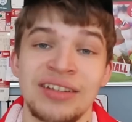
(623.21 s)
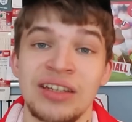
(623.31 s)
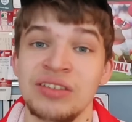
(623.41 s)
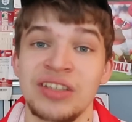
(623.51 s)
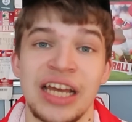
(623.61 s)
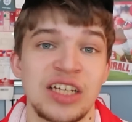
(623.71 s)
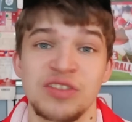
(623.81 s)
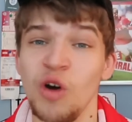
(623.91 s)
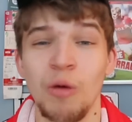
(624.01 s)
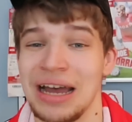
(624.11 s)
to lose the next
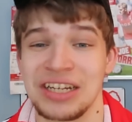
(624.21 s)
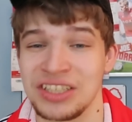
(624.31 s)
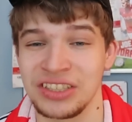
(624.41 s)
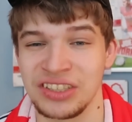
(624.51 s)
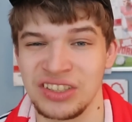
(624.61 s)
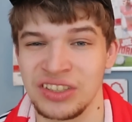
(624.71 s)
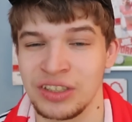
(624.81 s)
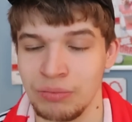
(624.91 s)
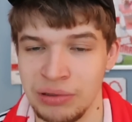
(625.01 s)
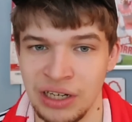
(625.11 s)
4 matches and just
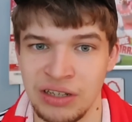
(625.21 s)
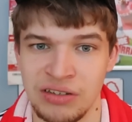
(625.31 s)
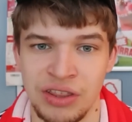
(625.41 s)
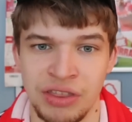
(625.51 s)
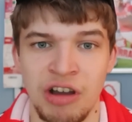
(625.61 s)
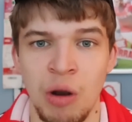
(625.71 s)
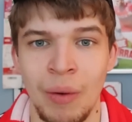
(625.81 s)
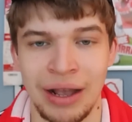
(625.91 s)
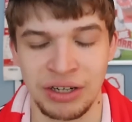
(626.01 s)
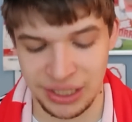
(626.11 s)
completely and utterly throw
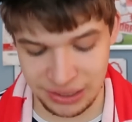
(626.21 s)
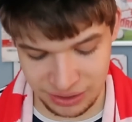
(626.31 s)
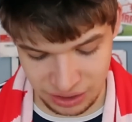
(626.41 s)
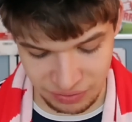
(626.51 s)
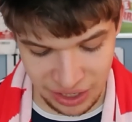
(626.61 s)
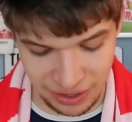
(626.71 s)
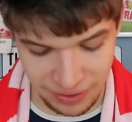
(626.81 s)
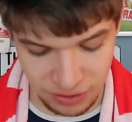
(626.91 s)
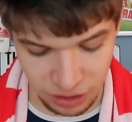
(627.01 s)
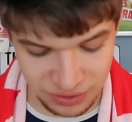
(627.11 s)
away our chances of getting
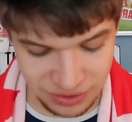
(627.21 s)
the top